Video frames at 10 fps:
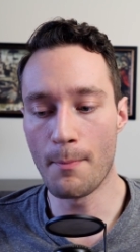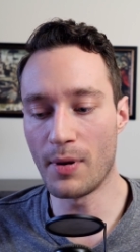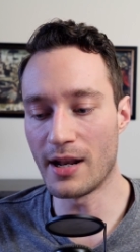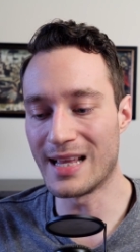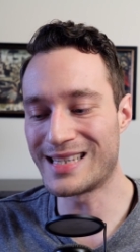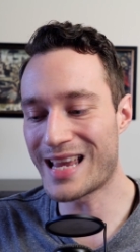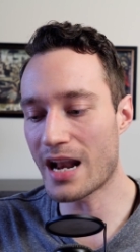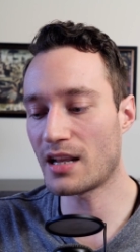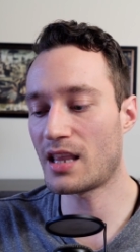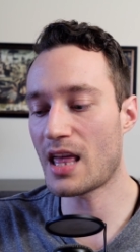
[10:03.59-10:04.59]
But it's
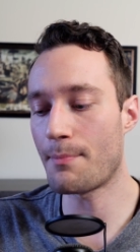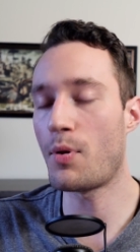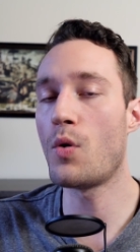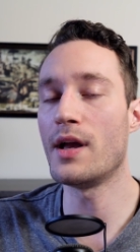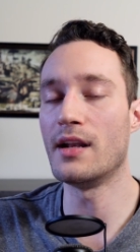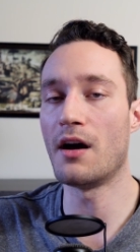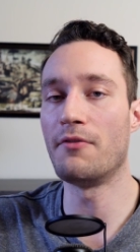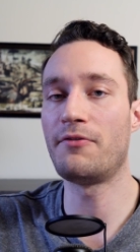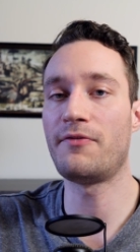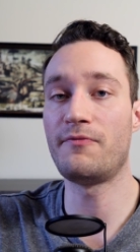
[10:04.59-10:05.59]
getting to that point of